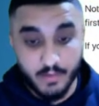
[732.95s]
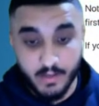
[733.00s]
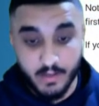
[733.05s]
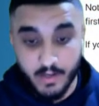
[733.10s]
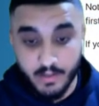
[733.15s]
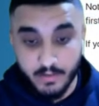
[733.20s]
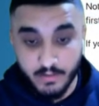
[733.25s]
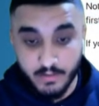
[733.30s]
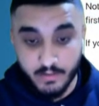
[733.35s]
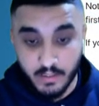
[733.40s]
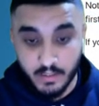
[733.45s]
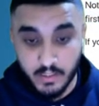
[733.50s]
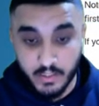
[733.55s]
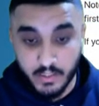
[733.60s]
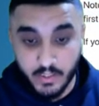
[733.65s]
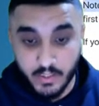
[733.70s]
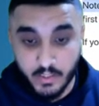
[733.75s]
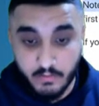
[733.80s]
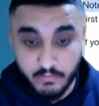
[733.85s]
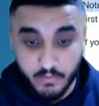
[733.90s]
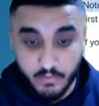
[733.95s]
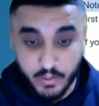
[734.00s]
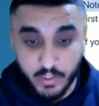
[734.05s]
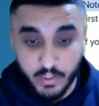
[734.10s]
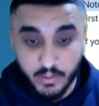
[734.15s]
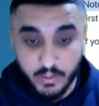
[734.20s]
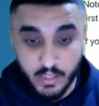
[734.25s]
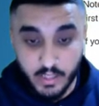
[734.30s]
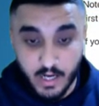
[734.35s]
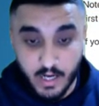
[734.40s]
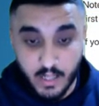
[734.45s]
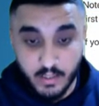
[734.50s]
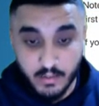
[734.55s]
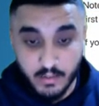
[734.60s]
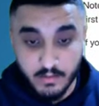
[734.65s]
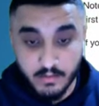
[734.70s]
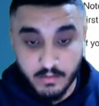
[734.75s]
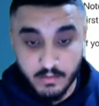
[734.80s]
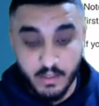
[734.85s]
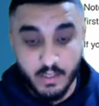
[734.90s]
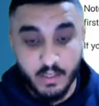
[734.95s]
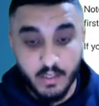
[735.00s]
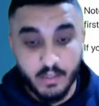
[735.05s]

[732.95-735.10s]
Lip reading: another, $300.